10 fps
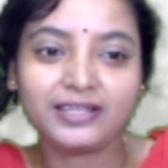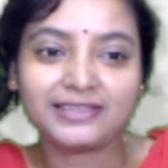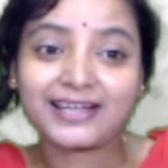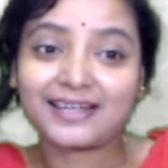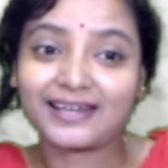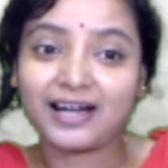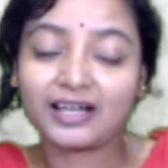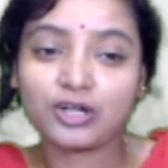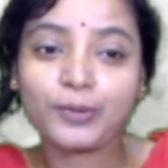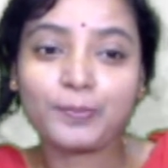the
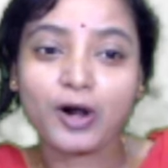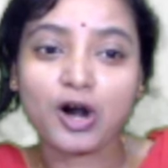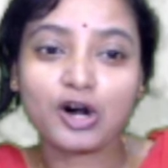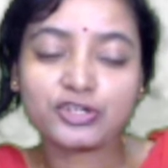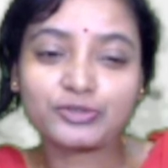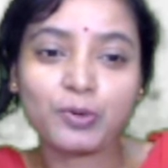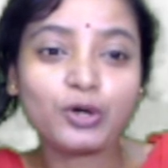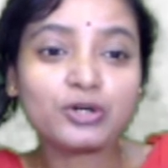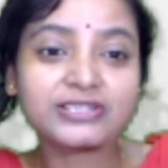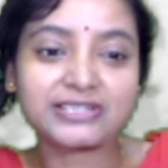Clerk of
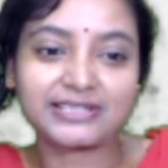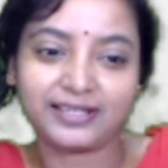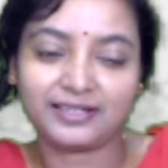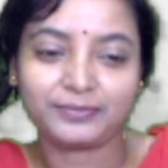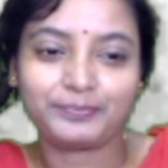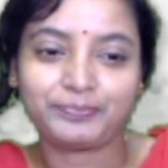Oxford's Tale.